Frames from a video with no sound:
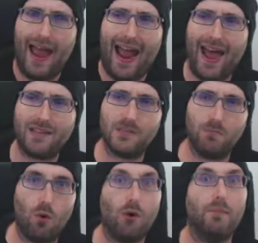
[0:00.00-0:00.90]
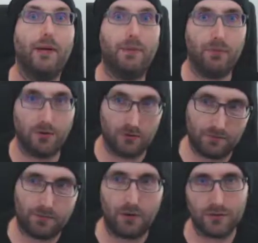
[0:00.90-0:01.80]
As more people
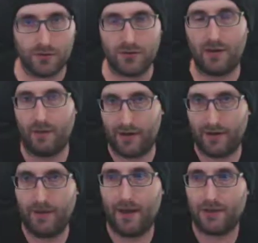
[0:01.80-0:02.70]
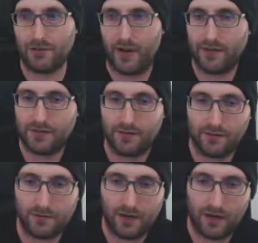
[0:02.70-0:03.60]
post them on eBay and try
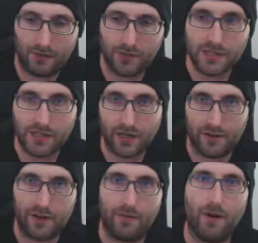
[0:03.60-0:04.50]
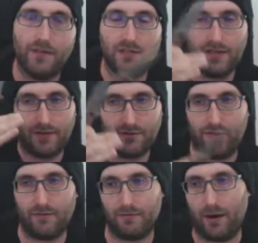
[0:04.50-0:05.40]
to resell them, obviously that
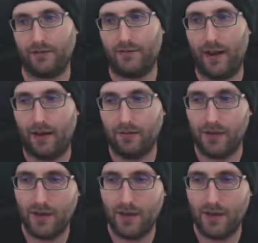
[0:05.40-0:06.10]
drives the price down.